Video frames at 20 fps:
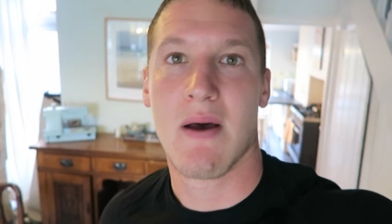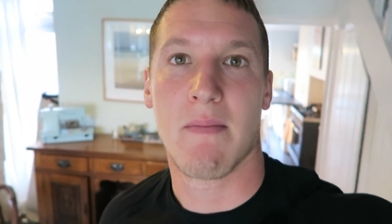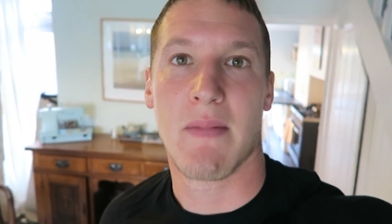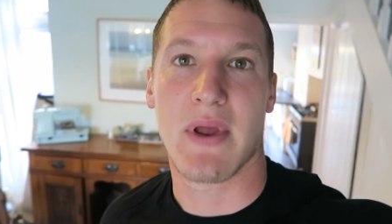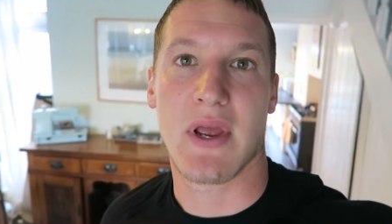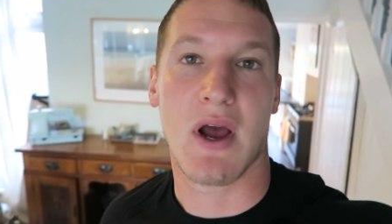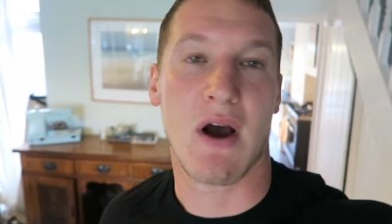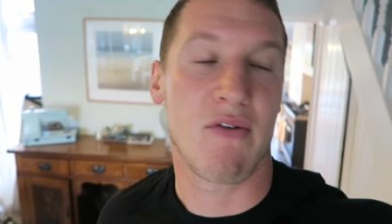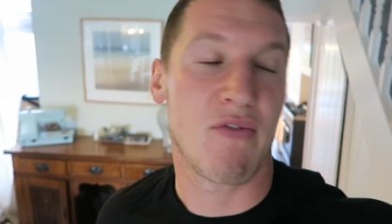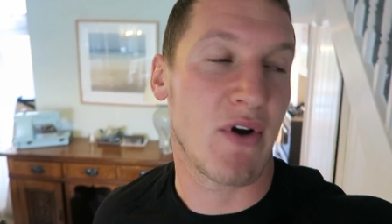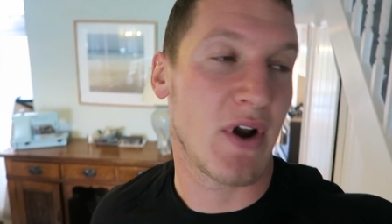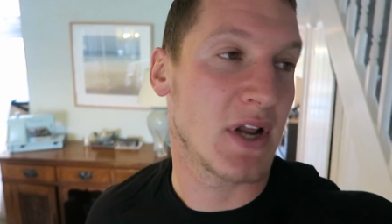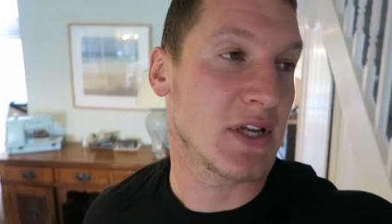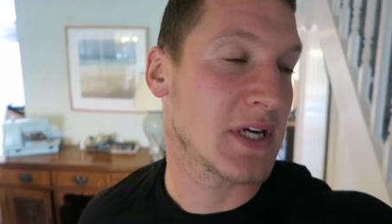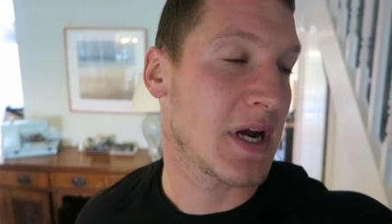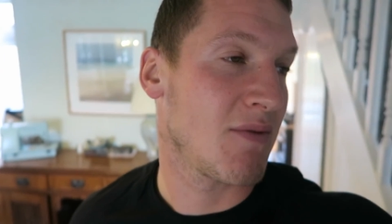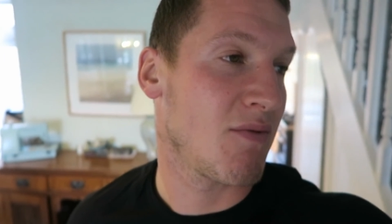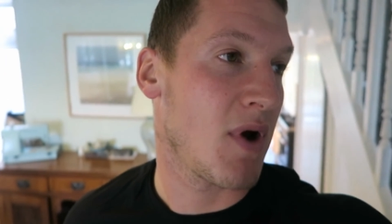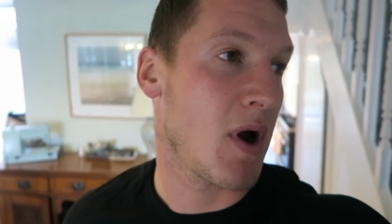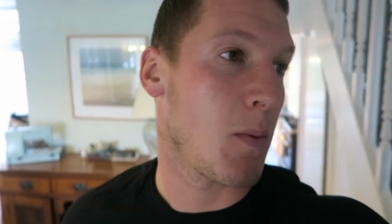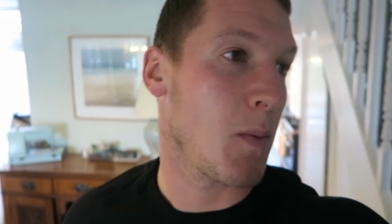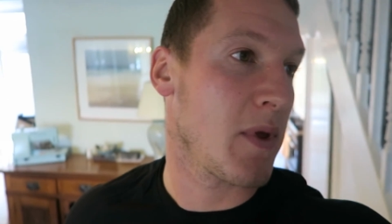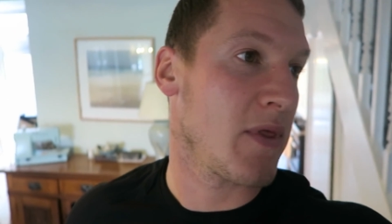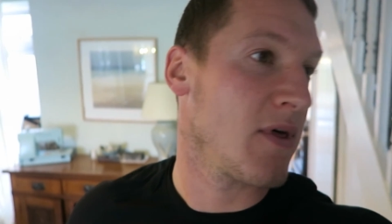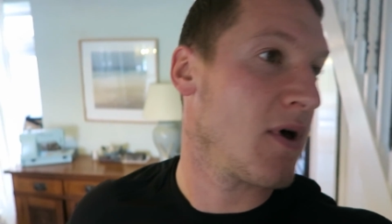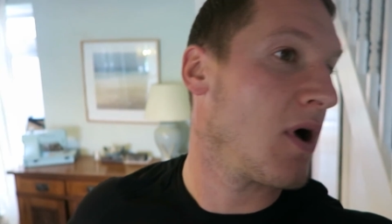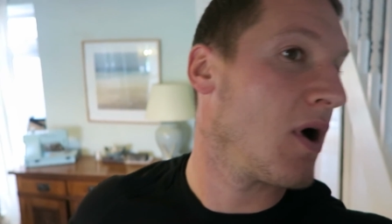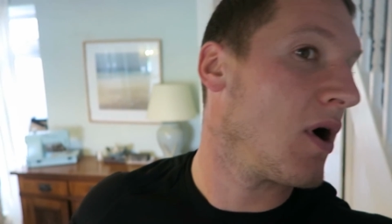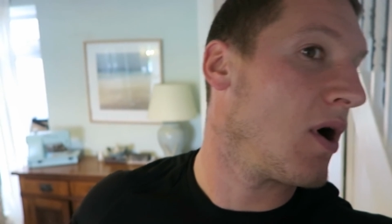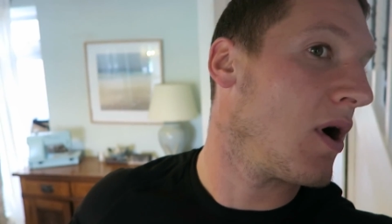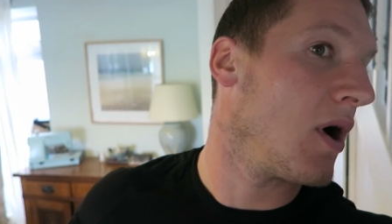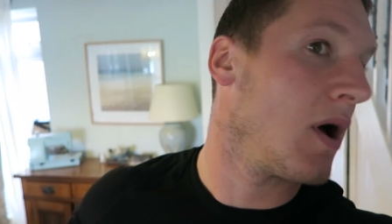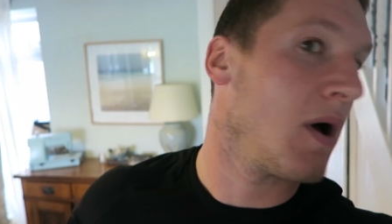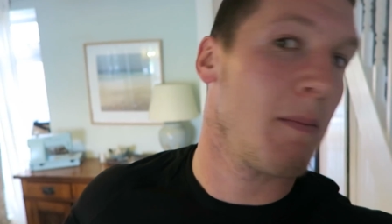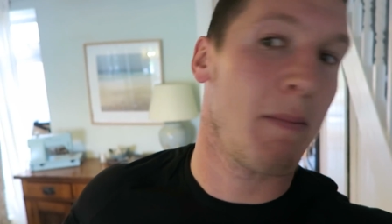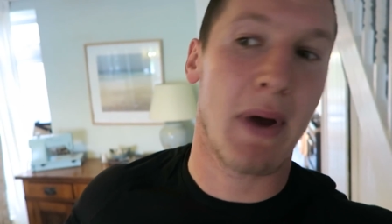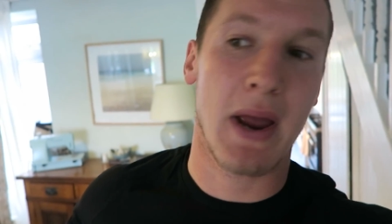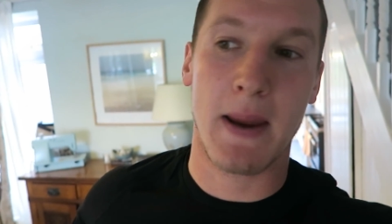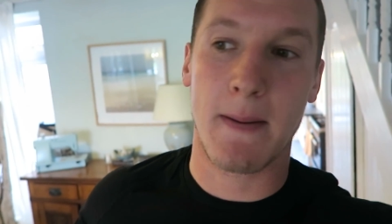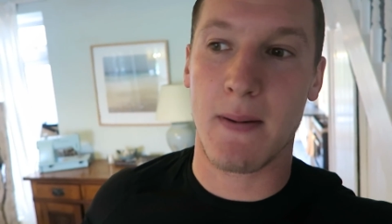But yeah, our friend has come around with her
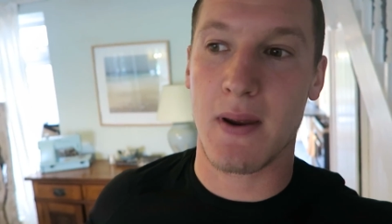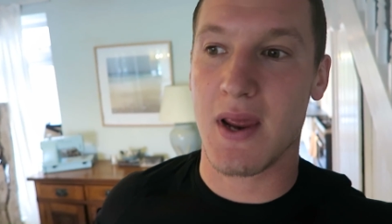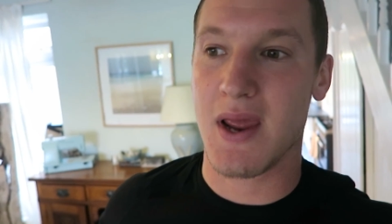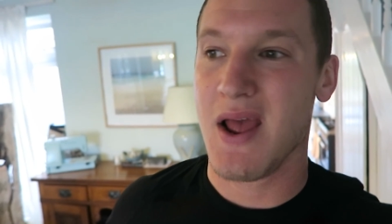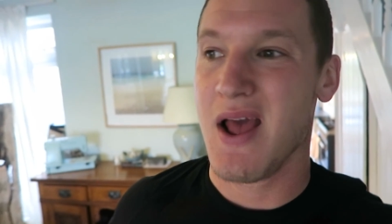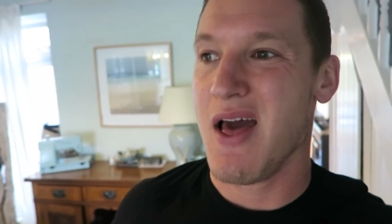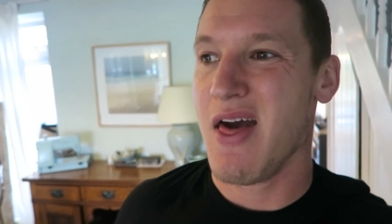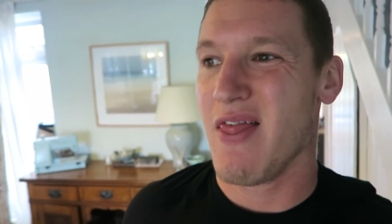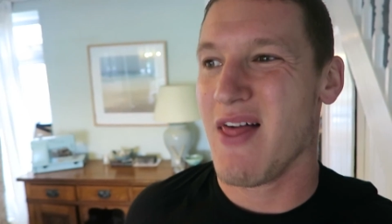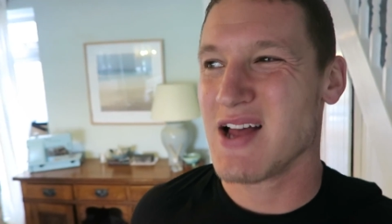baby.